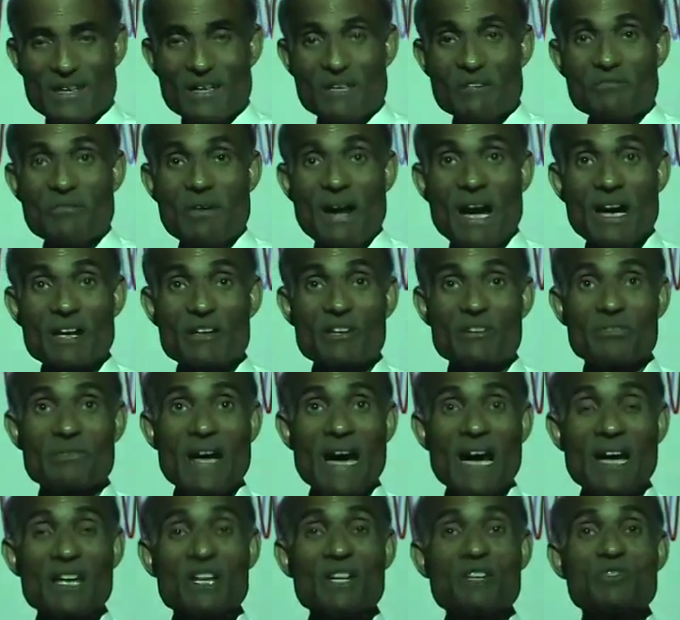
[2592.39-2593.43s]
In fact,
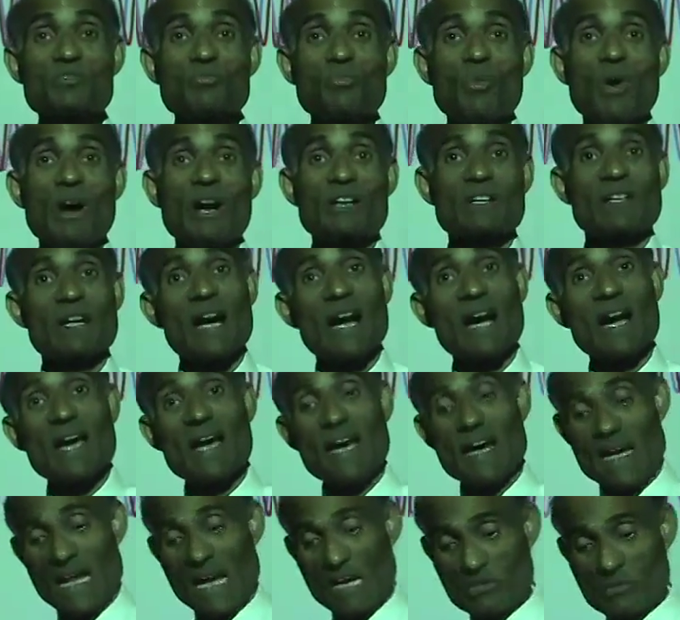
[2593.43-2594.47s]
that is what I
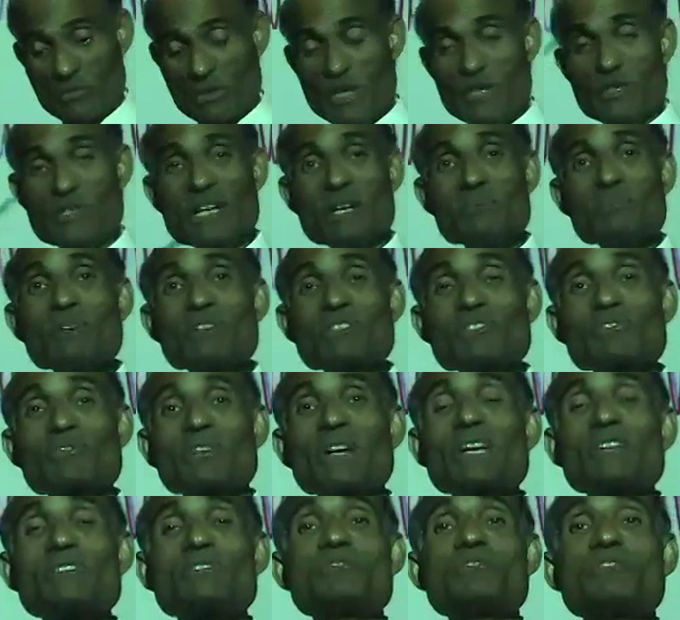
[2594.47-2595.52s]
had actually
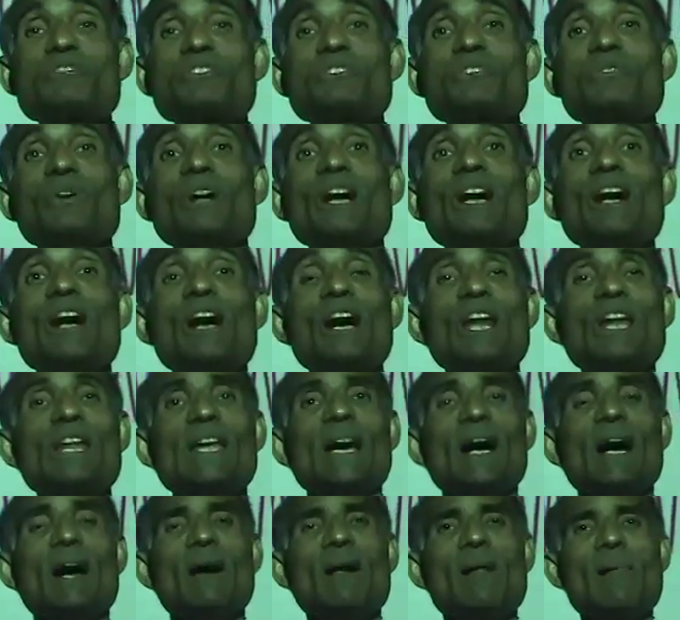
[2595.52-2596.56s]
demonstrated to you
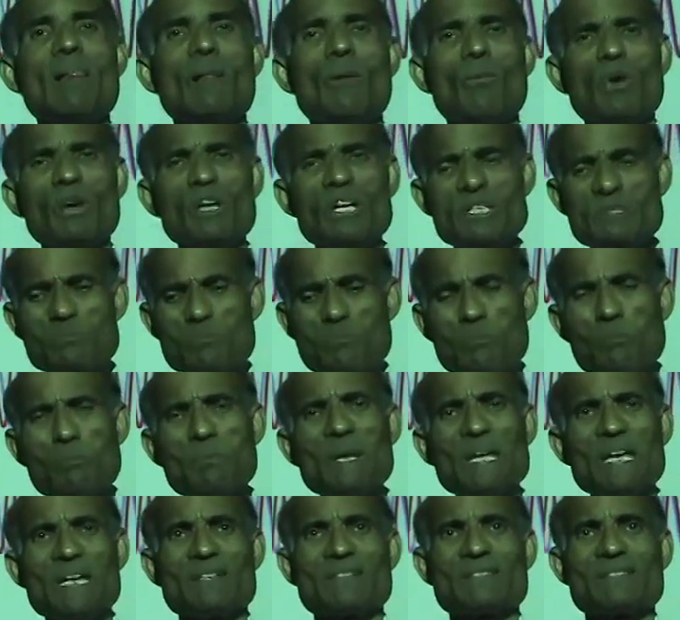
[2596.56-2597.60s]
earlier. What is
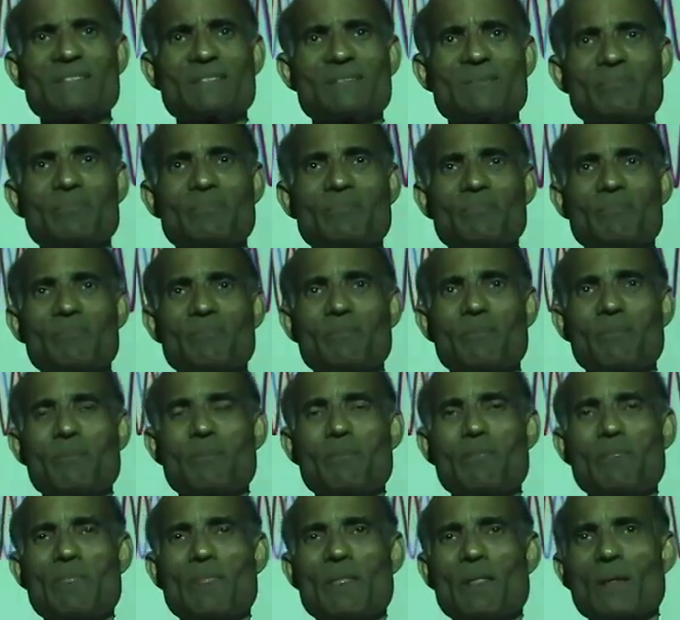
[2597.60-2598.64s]
beats?
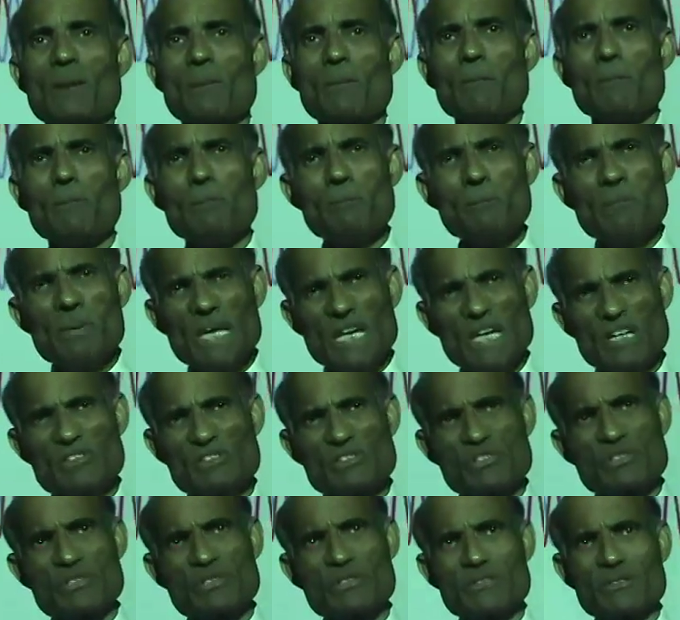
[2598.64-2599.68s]

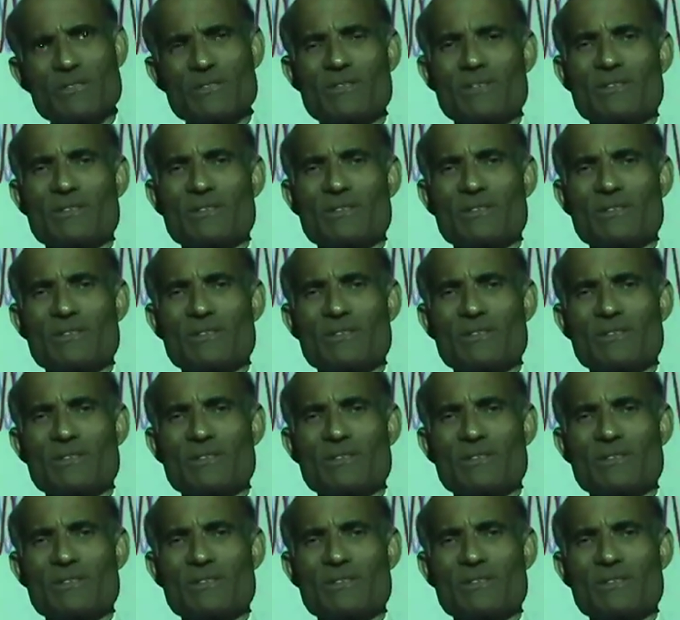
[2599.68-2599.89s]
Beats.